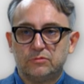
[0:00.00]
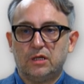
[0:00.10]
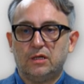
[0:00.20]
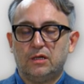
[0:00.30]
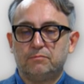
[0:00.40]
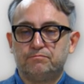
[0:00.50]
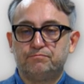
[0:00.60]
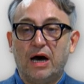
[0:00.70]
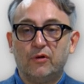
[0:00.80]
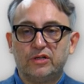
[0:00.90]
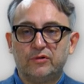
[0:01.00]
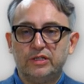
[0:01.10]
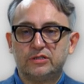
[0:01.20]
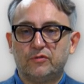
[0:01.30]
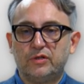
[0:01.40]
uh,
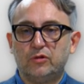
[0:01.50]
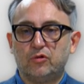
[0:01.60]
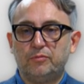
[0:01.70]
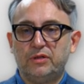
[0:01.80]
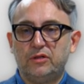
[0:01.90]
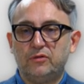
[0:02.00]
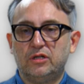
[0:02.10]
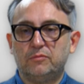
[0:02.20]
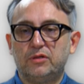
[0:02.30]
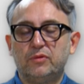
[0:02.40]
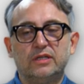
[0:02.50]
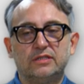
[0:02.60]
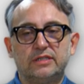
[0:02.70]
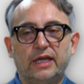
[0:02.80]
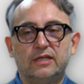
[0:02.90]
boundaries of the European Union between the
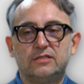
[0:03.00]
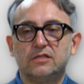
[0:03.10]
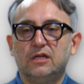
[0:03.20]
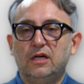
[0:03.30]
states